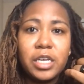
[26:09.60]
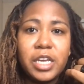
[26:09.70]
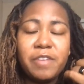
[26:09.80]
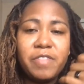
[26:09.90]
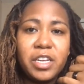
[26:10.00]

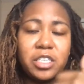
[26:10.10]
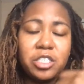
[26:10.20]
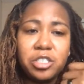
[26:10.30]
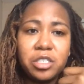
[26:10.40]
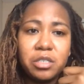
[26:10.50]
If
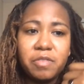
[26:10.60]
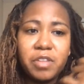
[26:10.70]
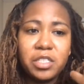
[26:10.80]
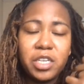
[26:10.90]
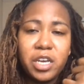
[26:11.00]
they
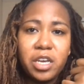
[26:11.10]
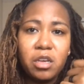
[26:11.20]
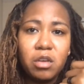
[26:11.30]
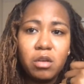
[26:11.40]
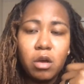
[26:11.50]

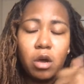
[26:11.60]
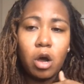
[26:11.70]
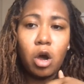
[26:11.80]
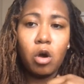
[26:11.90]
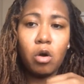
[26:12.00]
say,
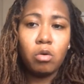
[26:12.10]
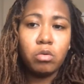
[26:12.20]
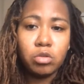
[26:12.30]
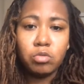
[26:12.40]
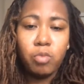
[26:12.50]
oh,
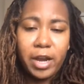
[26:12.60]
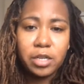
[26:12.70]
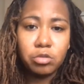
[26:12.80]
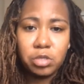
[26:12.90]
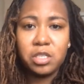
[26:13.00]

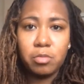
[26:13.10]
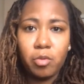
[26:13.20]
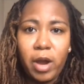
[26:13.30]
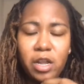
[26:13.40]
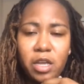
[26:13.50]
you send them a
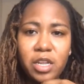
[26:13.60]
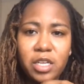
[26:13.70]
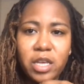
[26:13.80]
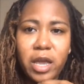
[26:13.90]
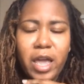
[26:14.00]
writing and they
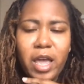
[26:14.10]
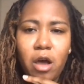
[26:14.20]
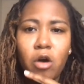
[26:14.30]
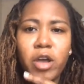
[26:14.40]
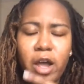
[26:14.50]
say,
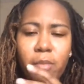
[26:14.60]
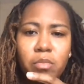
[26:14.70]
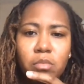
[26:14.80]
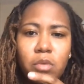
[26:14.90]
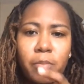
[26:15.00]
okay, I'm
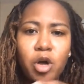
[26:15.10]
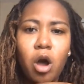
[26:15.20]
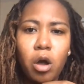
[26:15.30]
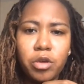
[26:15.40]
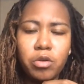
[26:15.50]
gonna
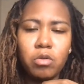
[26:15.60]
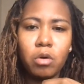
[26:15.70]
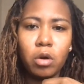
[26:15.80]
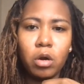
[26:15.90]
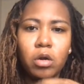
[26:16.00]
call you
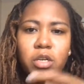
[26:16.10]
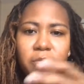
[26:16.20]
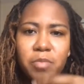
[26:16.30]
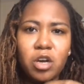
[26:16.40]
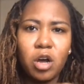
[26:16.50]
or give
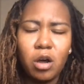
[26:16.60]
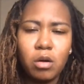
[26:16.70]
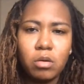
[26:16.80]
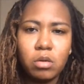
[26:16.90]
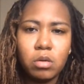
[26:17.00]
me a
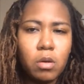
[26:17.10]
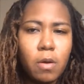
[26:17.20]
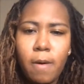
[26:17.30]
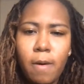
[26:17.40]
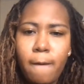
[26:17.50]
call.
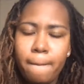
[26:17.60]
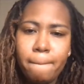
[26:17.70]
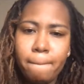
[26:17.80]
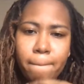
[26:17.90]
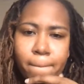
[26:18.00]

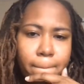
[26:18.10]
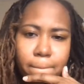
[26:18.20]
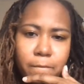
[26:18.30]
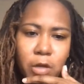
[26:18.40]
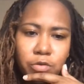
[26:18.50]
Don't
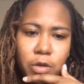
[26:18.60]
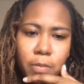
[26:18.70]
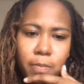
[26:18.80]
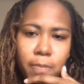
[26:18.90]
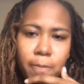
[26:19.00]
do
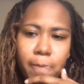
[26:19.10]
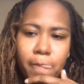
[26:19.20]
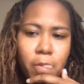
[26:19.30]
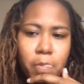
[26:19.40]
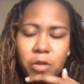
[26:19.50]
it.
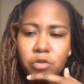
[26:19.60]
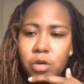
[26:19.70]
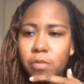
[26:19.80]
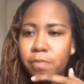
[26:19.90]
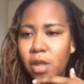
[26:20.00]
Don't do it.